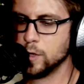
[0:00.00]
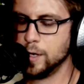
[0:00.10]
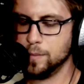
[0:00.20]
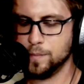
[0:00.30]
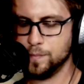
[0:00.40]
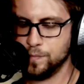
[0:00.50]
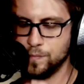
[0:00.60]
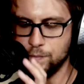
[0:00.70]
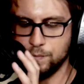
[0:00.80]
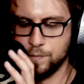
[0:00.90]
Right.
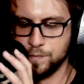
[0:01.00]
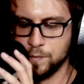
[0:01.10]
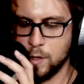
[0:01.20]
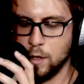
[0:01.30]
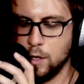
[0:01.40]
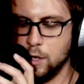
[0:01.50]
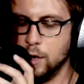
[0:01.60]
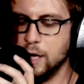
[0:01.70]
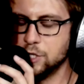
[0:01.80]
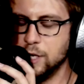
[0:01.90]

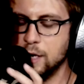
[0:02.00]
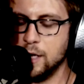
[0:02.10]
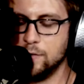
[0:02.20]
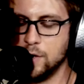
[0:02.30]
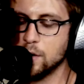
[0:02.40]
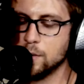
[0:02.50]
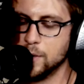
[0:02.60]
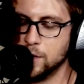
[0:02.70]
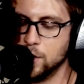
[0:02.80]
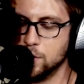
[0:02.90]
I have here in
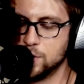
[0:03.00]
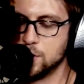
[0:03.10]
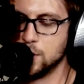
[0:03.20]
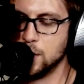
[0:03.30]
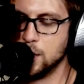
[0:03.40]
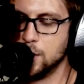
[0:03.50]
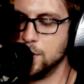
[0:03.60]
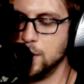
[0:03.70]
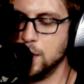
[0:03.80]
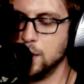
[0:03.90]
my notes and
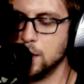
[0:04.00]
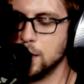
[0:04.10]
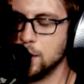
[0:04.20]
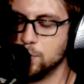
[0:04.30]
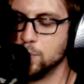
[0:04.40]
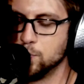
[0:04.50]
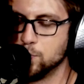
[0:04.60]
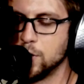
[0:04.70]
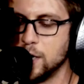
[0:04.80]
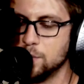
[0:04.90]
it
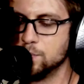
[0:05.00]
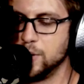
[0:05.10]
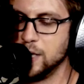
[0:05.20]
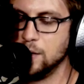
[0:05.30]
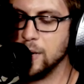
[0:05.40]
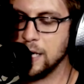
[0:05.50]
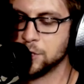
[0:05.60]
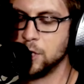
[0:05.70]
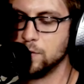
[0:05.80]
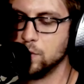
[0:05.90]
kind of
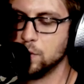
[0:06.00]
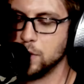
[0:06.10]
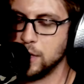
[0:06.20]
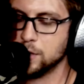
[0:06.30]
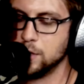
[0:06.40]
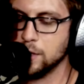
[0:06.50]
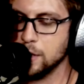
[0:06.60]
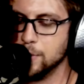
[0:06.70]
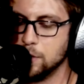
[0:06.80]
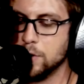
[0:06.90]
piggybacks off of what we're kind of
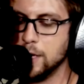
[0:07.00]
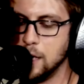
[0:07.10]
talking about right